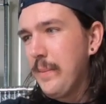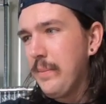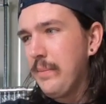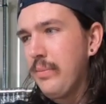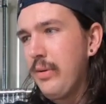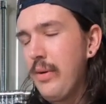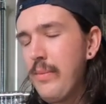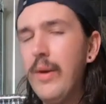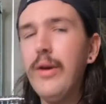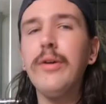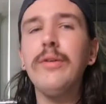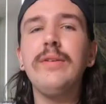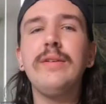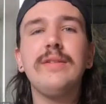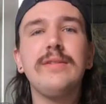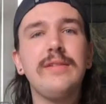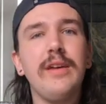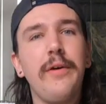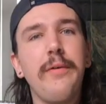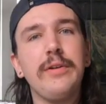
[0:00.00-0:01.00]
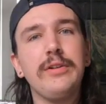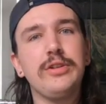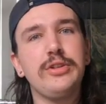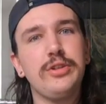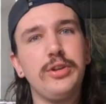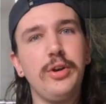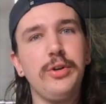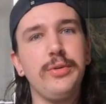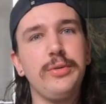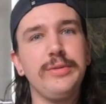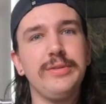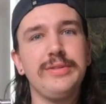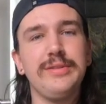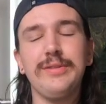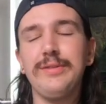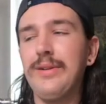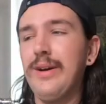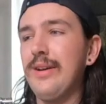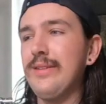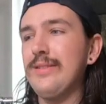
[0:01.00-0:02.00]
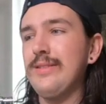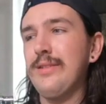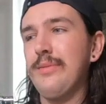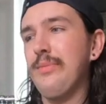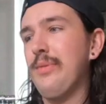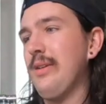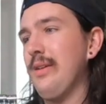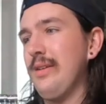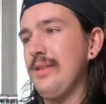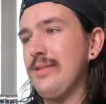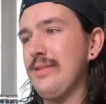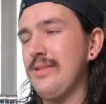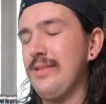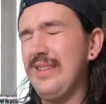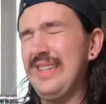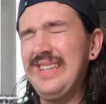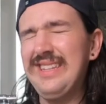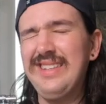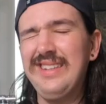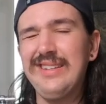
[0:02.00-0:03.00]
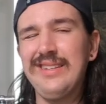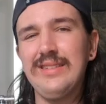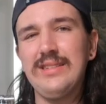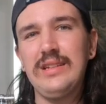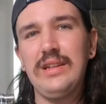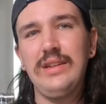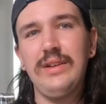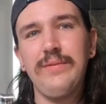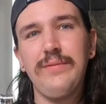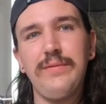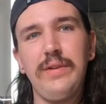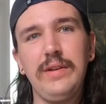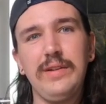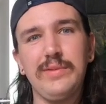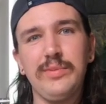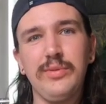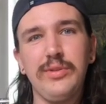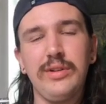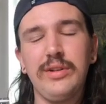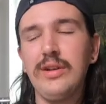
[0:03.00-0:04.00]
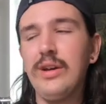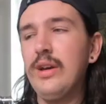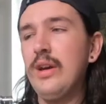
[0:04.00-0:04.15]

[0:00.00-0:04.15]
primarily sell at shows. They're not something that's easy to sell on Facebook.